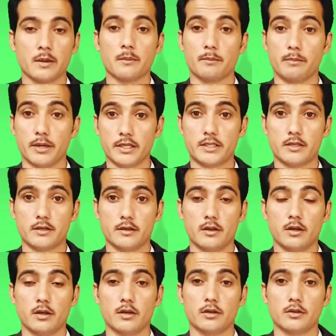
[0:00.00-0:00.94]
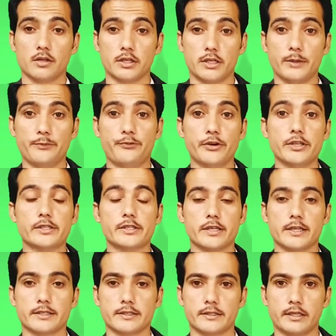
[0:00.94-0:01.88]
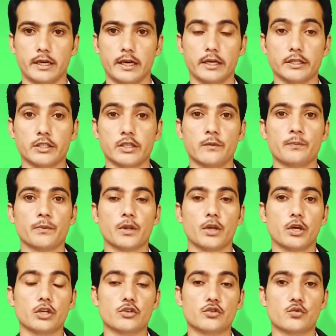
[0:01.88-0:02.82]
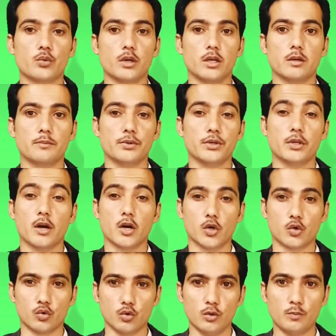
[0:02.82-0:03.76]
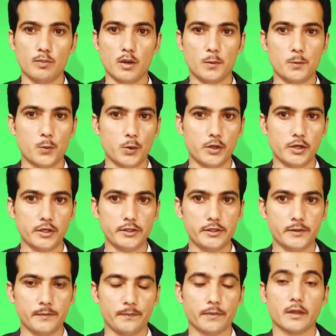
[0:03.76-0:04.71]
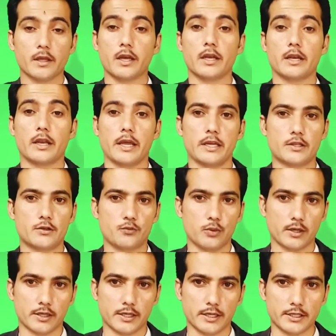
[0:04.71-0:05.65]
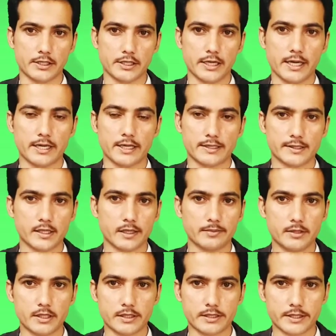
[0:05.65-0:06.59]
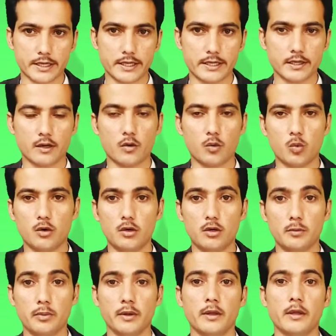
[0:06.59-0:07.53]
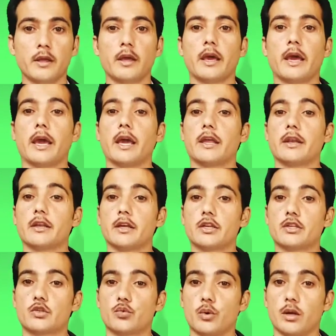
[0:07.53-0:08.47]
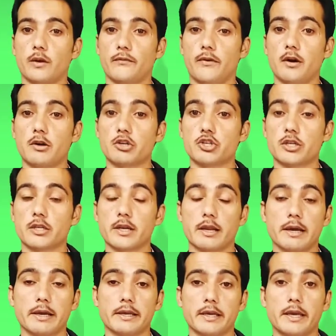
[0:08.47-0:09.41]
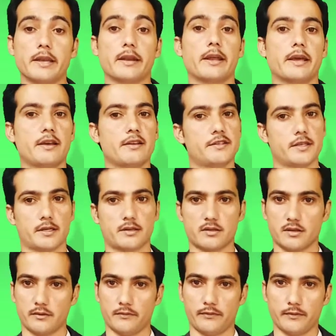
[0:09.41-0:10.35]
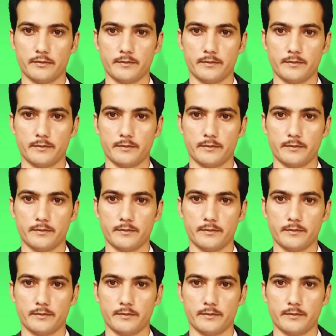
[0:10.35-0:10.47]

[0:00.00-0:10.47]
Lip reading: But the difference is that it will be a group of words and it will contain a subject and a verb and it will function like an adjective.